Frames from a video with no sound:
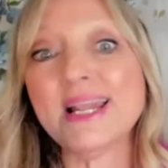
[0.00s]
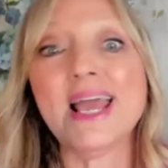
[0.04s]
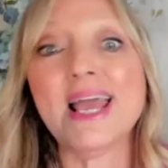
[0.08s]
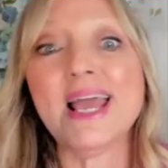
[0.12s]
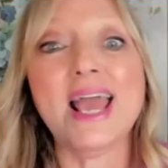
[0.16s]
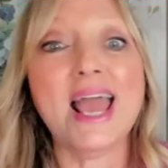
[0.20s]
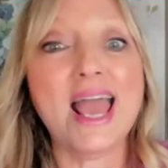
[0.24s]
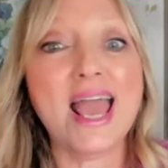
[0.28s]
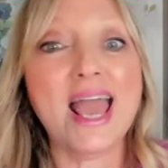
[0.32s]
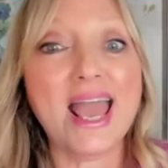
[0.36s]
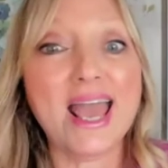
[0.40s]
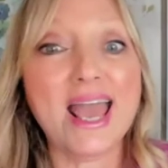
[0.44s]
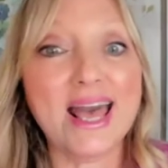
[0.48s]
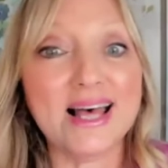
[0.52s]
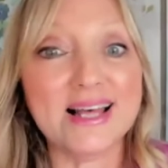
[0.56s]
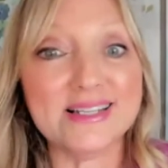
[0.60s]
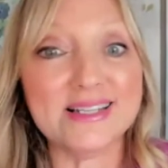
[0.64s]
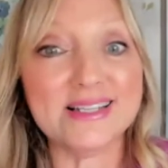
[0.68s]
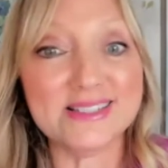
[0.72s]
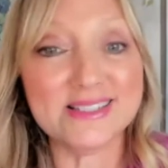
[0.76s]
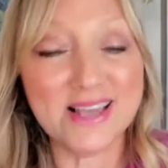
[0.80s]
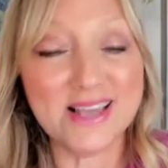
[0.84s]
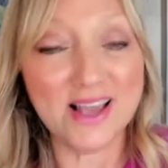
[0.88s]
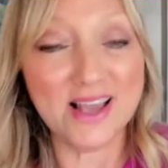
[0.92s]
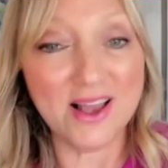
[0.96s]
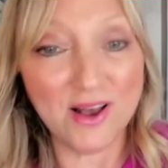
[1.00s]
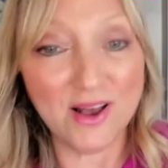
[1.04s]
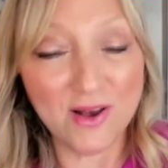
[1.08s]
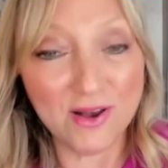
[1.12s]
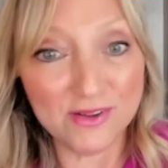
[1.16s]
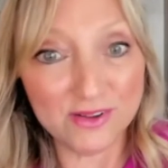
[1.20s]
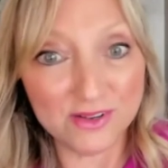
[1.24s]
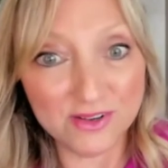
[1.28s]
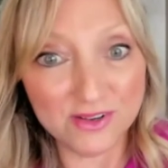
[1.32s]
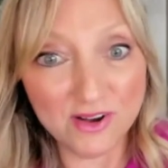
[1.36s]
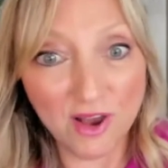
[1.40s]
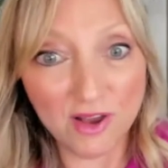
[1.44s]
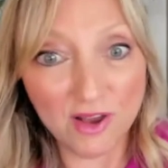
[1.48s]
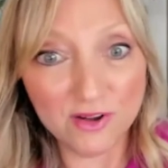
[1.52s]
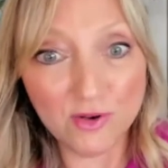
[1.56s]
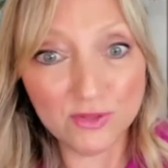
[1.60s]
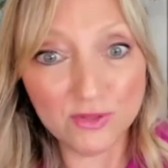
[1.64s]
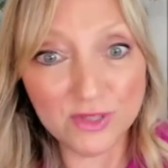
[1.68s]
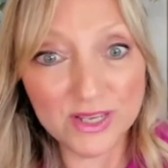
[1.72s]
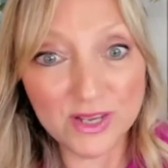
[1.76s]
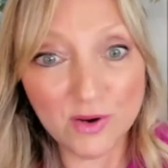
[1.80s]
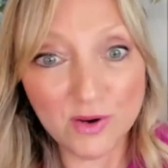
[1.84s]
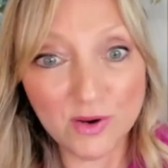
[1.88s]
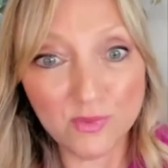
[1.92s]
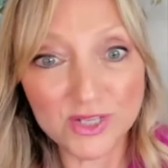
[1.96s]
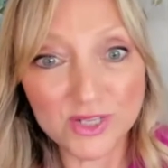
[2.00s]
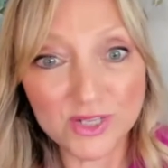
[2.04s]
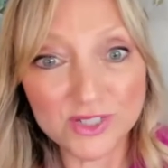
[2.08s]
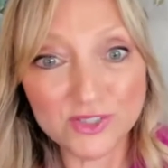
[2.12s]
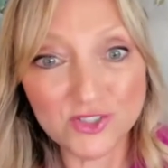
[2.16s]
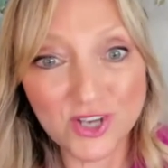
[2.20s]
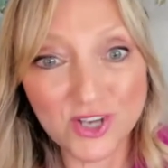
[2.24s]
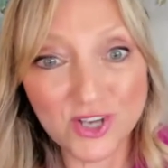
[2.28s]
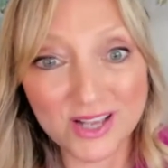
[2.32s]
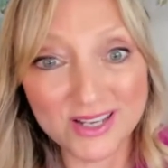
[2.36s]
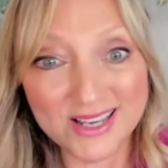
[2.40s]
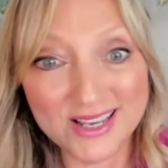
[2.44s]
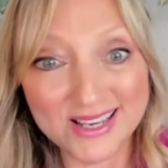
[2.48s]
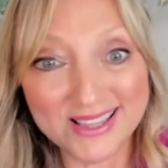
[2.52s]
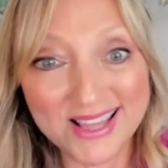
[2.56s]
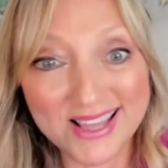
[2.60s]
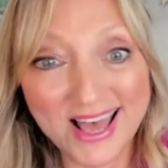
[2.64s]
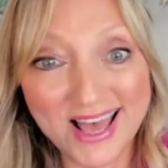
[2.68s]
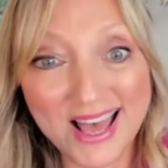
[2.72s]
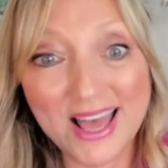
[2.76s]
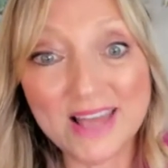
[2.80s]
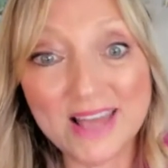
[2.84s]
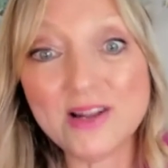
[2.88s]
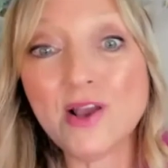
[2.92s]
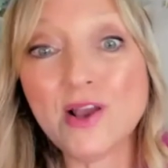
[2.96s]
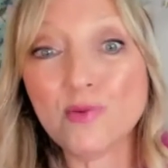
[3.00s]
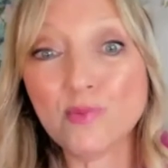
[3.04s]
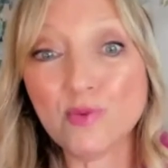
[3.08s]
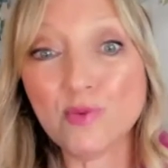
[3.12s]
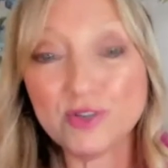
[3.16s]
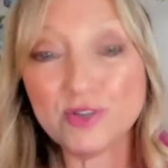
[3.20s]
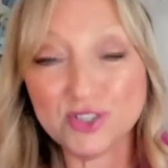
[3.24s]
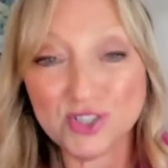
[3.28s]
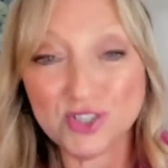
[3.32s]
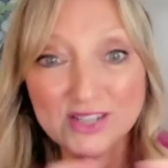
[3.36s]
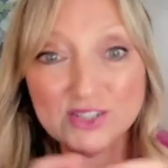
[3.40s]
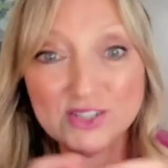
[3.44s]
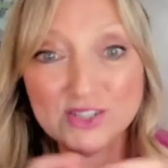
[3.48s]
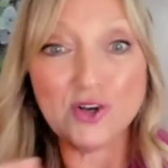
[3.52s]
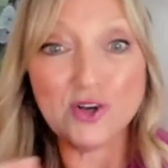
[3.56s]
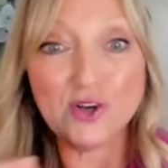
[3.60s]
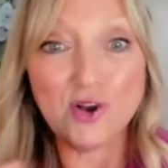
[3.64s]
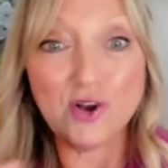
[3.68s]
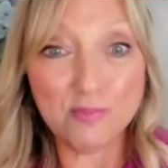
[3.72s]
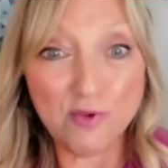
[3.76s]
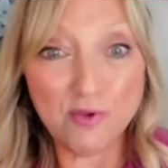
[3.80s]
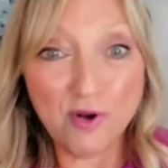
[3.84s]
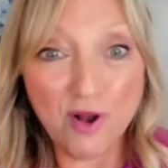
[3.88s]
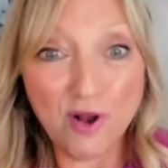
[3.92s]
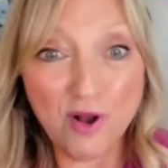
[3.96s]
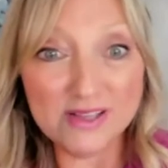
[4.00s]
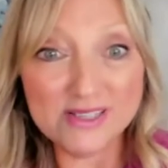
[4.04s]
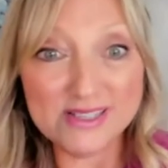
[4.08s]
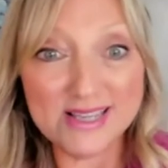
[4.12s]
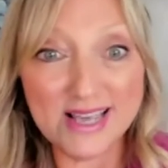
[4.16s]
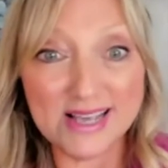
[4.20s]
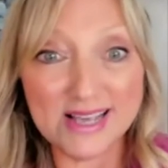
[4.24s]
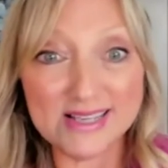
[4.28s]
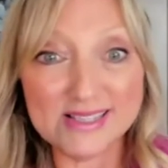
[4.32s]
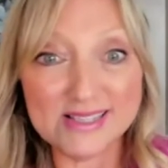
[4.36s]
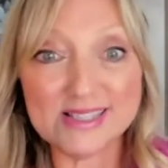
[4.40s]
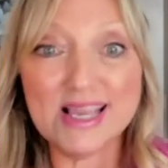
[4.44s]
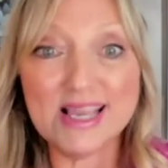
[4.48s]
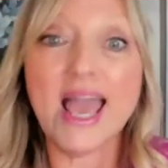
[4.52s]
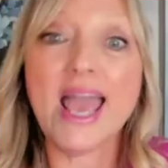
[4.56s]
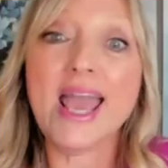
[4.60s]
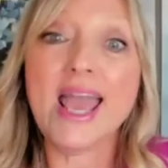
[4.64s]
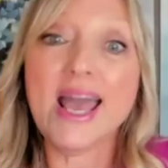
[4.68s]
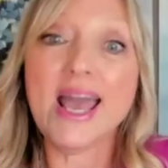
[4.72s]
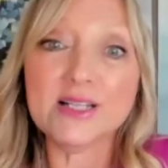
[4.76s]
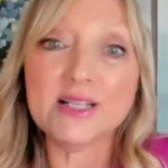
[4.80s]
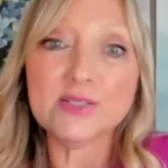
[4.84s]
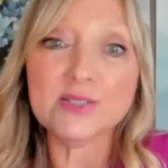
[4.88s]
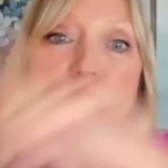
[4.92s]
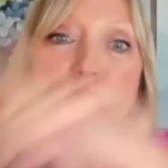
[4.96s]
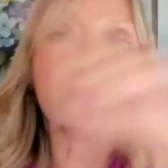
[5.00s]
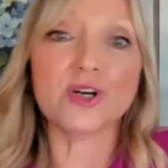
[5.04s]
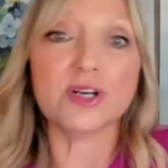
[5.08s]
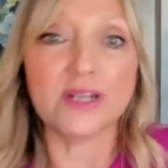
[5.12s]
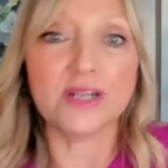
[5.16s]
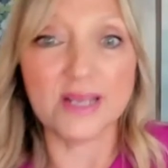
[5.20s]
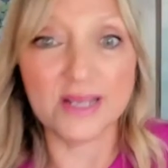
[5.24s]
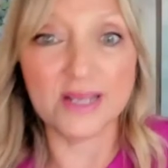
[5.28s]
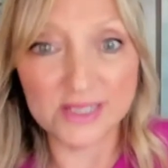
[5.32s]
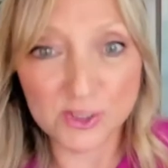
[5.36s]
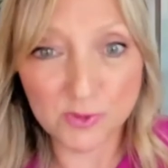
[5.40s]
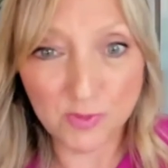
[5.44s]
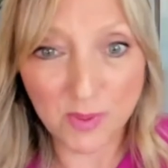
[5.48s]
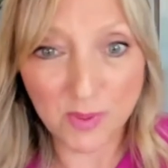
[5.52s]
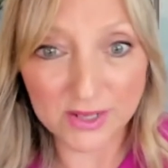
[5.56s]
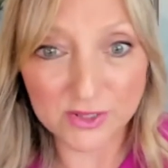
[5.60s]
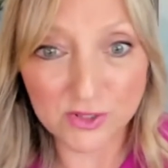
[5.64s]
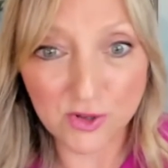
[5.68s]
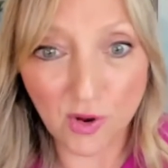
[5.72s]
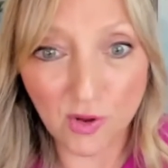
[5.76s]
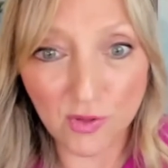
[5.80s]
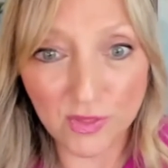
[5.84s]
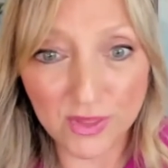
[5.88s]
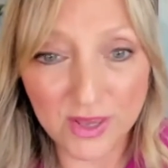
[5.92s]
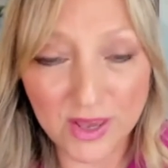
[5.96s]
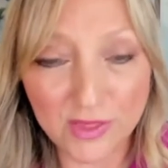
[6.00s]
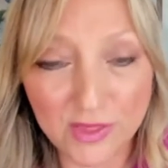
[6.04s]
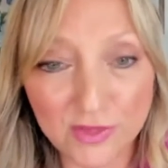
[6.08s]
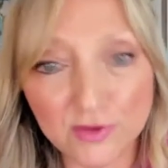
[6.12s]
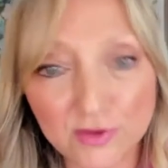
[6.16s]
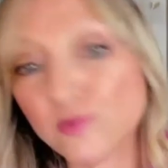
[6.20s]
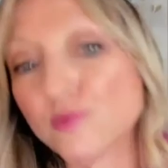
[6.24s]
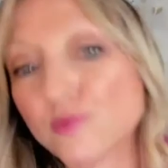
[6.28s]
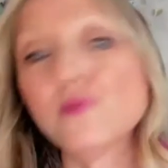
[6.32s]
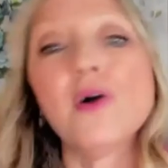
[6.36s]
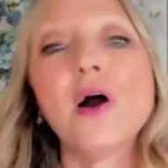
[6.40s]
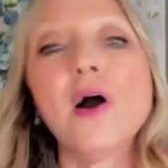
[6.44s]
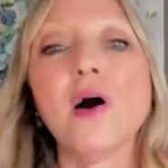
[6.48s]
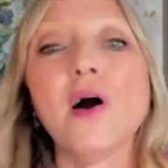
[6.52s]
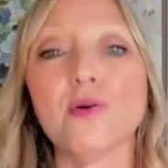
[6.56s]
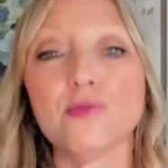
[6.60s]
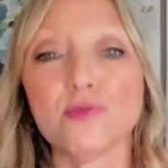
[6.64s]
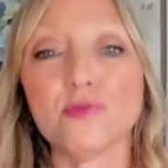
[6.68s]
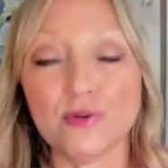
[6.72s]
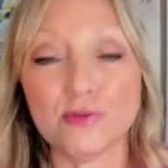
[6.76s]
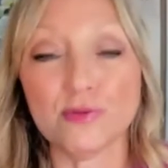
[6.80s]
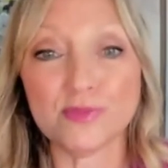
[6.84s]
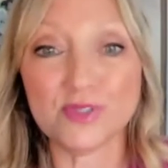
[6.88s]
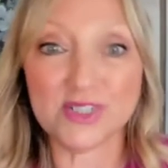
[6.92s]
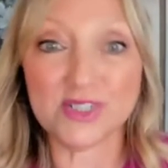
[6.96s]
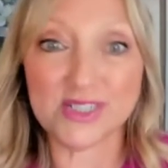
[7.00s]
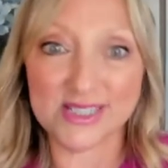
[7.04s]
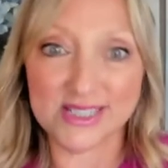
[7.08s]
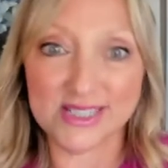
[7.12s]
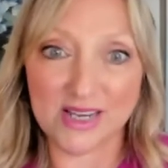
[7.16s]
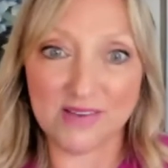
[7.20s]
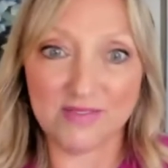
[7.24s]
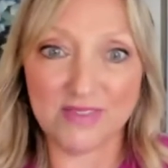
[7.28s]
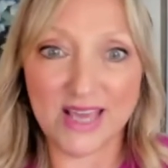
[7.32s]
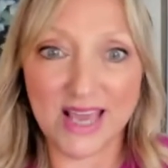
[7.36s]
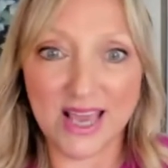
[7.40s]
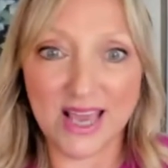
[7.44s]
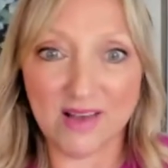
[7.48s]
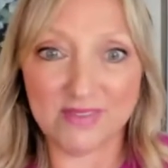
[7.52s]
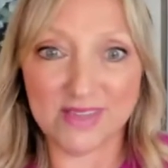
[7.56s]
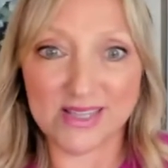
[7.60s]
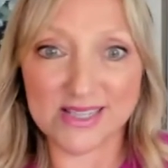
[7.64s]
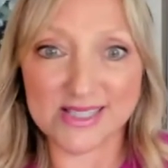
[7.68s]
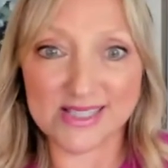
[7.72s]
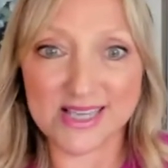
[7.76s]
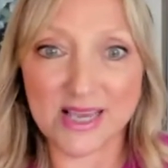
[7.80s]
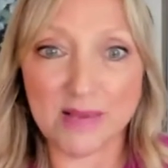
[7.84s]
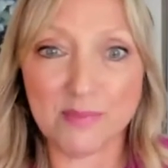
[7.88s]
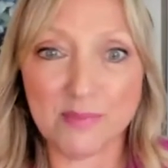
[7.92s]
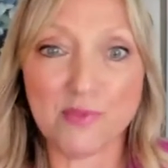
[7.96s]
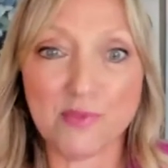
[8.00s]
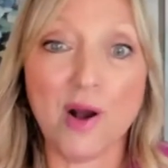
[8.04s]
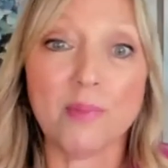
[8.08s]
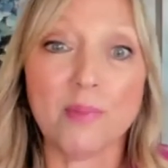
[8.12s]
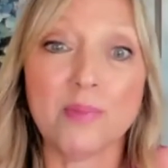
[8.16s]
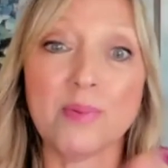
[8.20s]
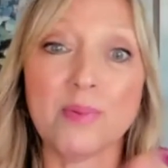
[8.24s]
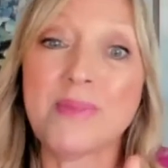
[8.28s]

And not only are we checking that, we're changing our process, and we're going to inspect all the other rooms to see if they have the same problem.